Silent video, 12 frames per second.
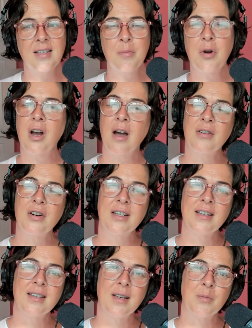Some are
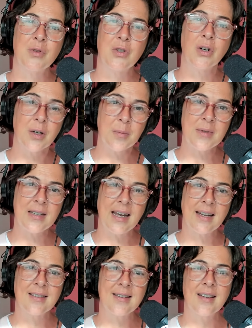covered in some
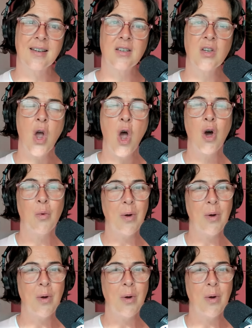circumstances.